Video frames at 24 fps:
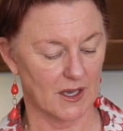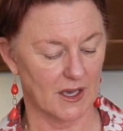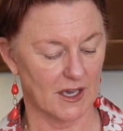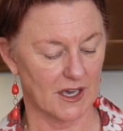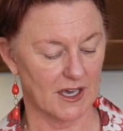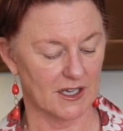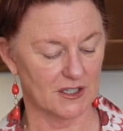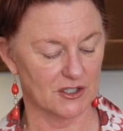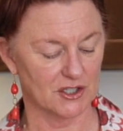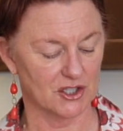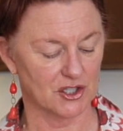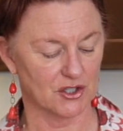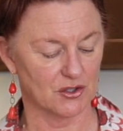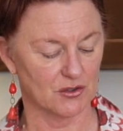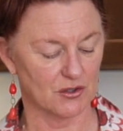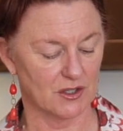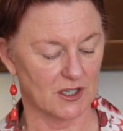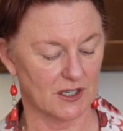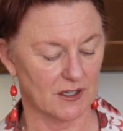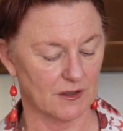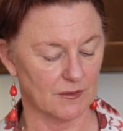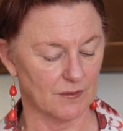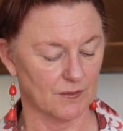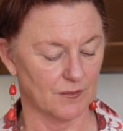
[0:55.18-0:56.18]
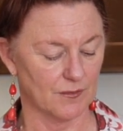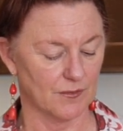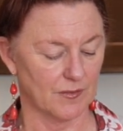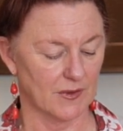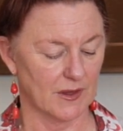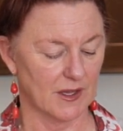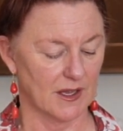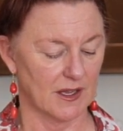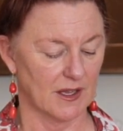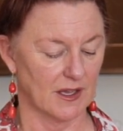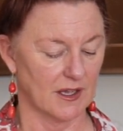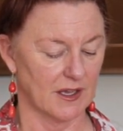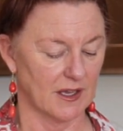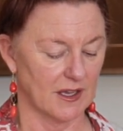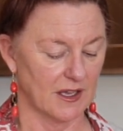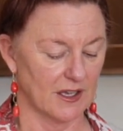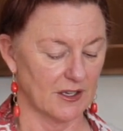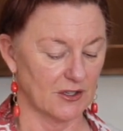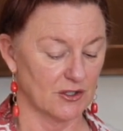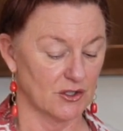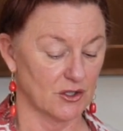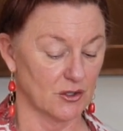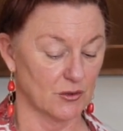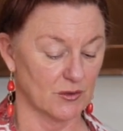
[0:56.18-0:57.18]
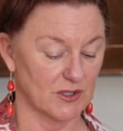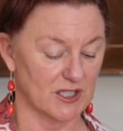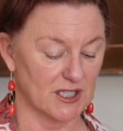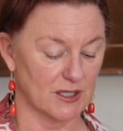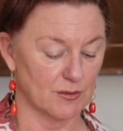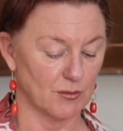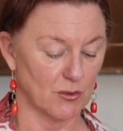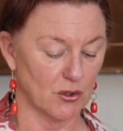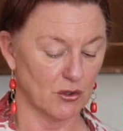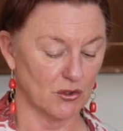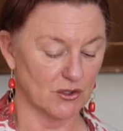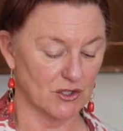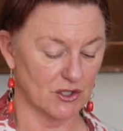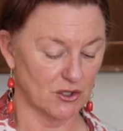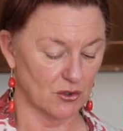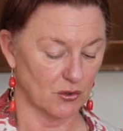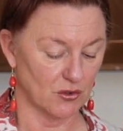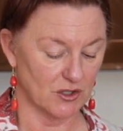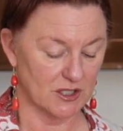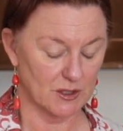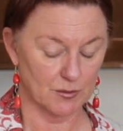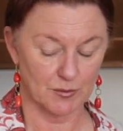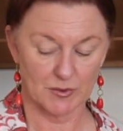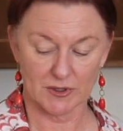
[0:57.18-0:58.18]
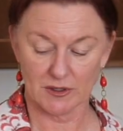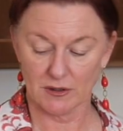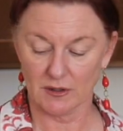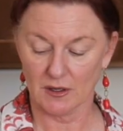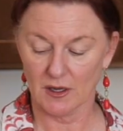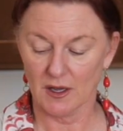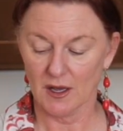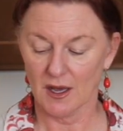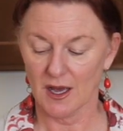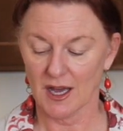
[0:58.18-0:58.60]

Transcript: and sugar into a small saucepan.